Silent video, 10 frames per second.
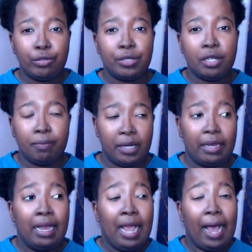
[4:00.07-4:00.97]
you to
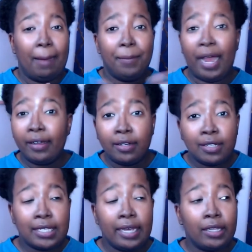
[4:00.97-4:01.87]
be. I'm not going
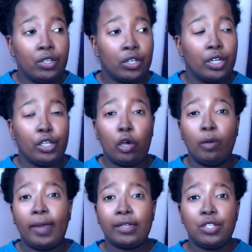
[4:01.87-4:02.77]
to say that you're going to
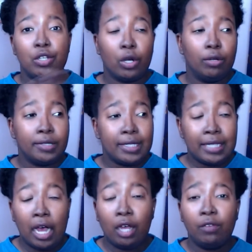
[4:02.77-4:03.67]
go back to your old
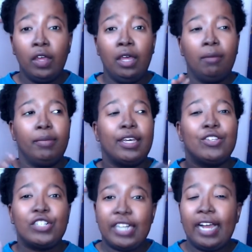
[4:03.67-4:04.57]
self,
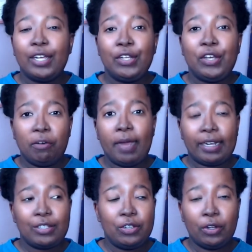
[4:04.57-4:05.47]
because you're not going to go
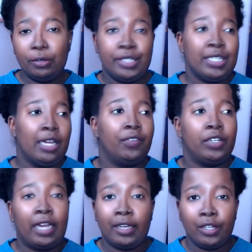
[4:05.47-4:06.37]
back to your old self.
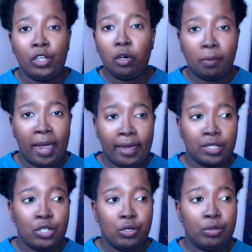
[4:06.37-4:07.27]
You're not going to go
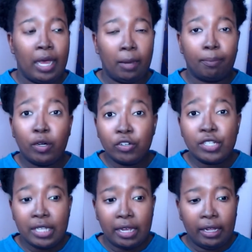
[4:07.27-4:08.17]
back to that
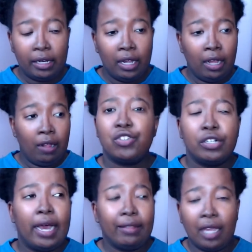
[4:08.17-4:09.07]
person, because you're
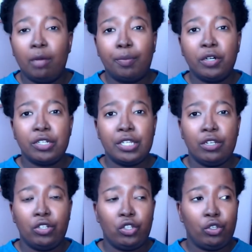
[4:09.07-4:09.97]
not that
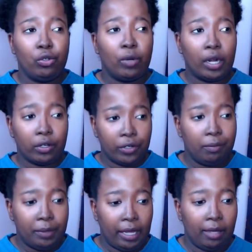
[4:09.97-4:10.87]
person. You are going
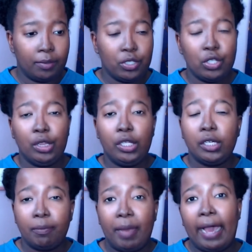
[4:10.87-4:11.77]
to be able to
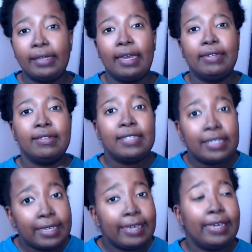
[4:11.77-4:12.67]
look back and
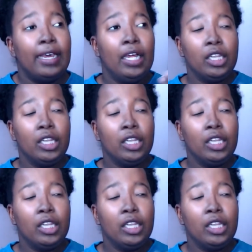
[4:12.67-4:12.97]
see